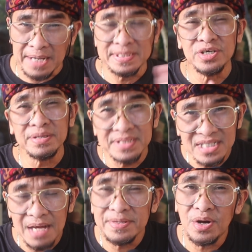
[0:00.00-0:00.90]
name is Hoki
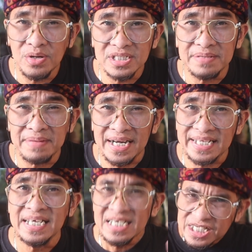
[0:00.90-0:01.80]
Misam, your host in
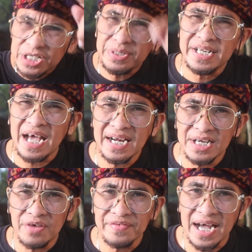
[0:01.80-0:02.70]
Bali. See you in the
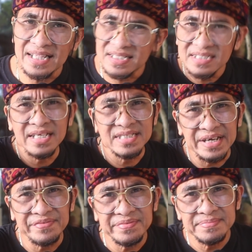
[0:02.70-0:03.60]
island of God. Stay
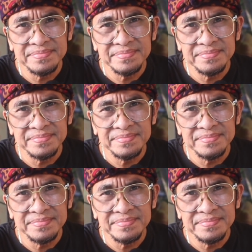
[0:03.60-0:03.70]
safe.